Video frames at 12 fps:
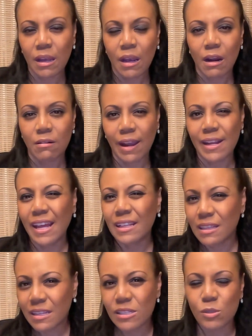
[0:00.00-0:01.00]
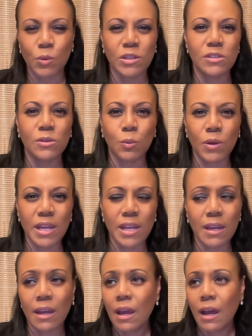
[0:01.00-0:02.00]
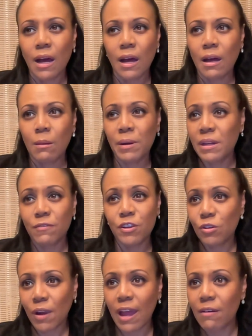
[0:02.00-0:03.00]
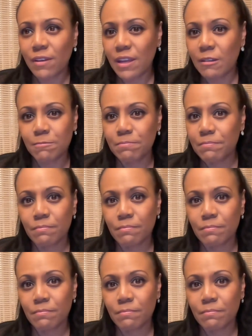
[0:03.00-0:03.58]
All right, at least once a week. But if you're having,